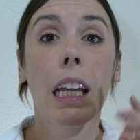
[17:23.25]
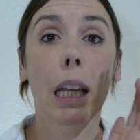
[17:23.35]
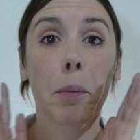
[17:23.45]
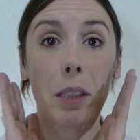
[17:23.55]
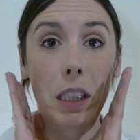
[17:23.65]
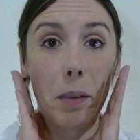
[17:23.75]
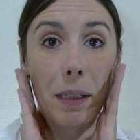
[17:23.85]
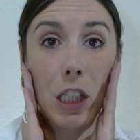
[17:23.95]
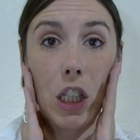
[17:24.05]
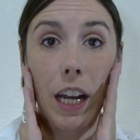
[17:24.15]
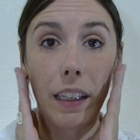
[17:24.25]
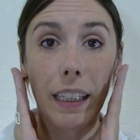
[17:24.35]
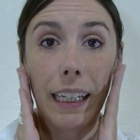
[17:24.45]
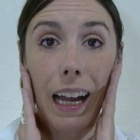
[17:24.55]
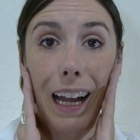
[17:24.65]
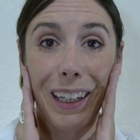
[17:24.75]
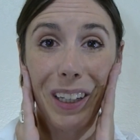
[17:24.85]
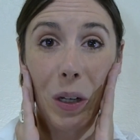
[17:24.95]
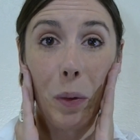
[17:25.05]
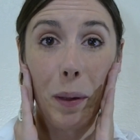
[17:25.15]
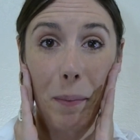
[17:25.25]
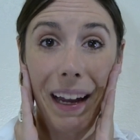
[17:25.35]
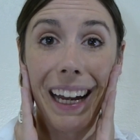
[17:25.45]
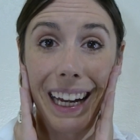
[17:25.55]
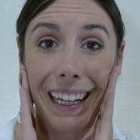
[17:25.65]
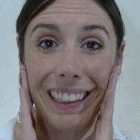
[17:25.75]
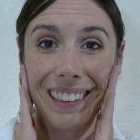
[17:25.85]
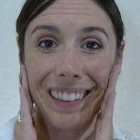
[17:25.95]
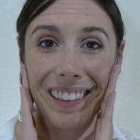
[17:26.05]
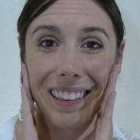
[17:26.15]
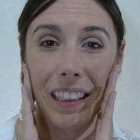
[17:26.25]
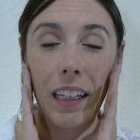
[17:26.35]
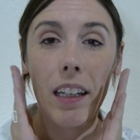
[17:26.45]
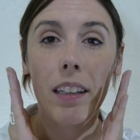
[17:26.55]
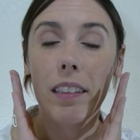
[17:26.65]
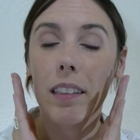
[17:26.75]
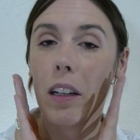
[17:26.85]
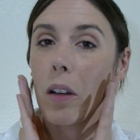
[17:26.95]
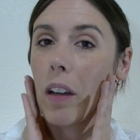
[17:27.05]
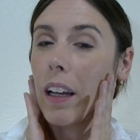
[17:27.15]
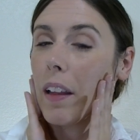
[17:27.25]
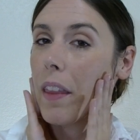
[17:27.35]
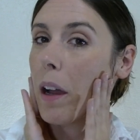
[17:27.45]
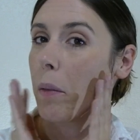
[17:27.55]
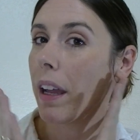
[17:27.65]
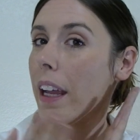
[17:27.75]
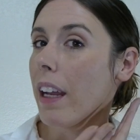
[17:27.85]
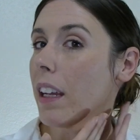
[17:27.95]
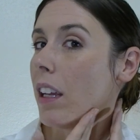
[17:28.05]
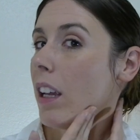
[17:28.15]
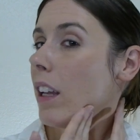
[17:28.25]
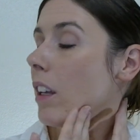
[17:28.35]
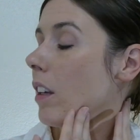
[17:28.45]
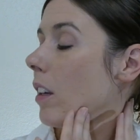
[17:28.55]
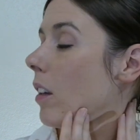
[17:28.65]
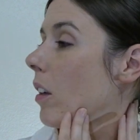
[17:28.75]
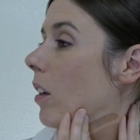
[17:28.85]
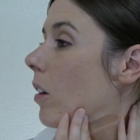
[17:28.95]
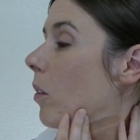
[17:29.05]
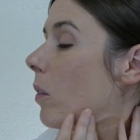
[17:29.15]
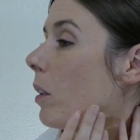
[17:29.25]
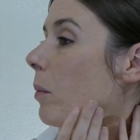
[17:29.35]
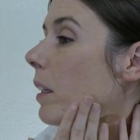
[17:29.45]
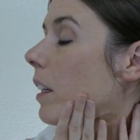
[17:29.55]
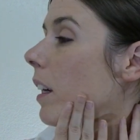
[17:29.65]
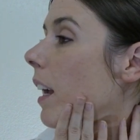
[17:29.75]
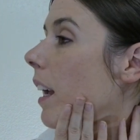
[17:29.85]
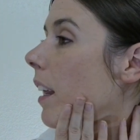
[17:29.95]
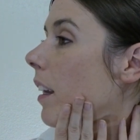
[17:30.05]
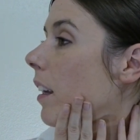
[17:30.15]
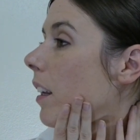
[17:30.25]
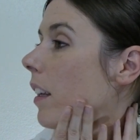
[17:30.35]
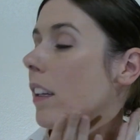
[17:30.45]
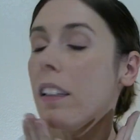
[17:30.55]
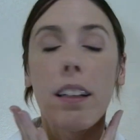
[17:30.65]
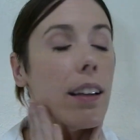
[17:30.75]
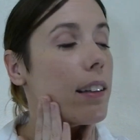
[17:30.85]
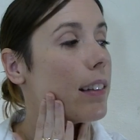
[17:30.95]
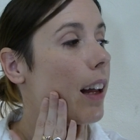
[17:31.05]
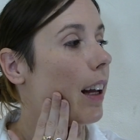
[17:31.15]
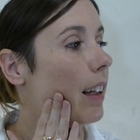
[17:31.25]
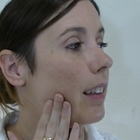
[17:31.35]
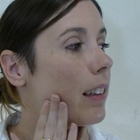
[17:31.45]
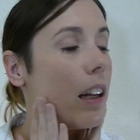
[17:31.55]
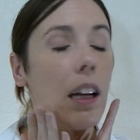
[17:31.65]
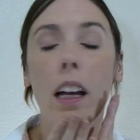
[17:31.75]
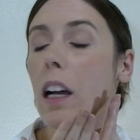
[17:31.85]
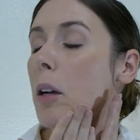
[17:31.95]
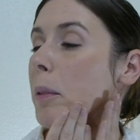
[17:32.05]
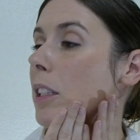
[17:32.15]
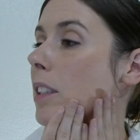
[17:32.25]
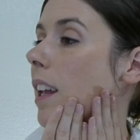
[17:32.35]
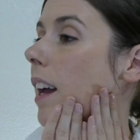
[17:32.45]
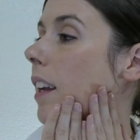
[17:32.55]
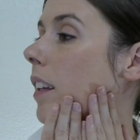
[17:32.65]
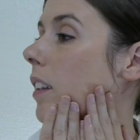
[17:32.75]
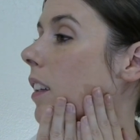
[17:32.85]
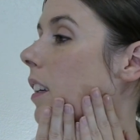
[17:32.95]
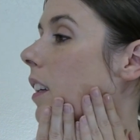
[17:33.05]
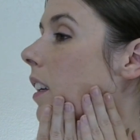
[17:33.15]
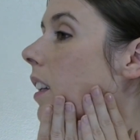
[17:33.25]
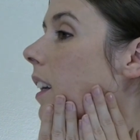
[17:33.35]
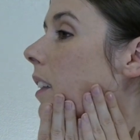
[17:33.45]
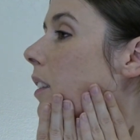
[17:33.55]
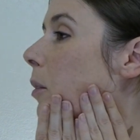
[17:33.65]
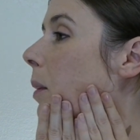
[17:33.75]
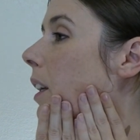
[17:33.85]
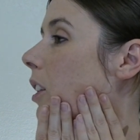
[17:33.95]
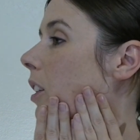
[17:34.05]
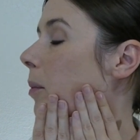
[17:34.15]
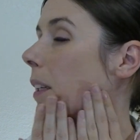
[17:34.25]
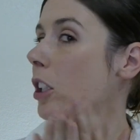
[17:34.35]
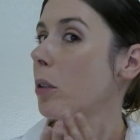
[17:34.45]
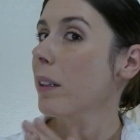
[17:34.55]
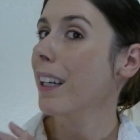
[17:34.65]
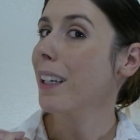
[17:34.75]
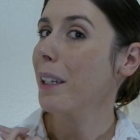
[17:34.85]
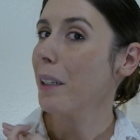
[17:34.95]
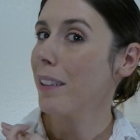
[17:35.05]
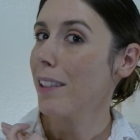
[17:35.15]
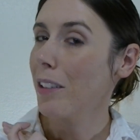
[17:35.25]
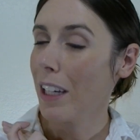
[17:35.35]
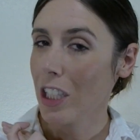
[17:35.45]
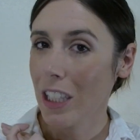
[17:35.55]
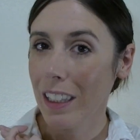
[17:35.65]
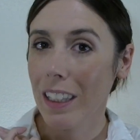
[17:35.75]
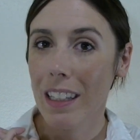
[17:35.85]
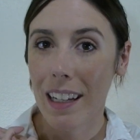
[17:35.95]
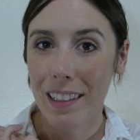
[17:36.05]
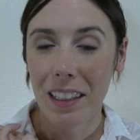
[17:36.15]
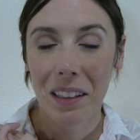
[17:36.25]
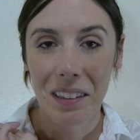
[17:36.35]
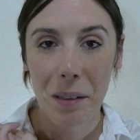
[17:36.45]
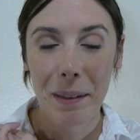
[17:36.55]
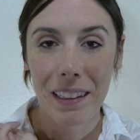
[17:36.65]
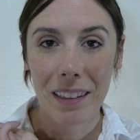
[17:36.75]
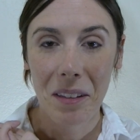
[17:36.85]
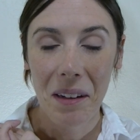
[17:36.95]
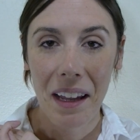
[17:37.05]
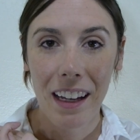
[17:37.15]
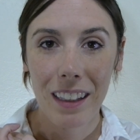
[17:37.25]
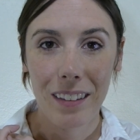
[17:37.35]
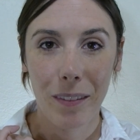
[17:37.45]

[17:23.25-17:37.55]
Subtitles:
And I'm just going to be gently guiding you with my hands. So that way, when you bring your head to the sides, I'll be just adding a little extra pressure to make sure we're getting a good stretch in and testing your limits, okay?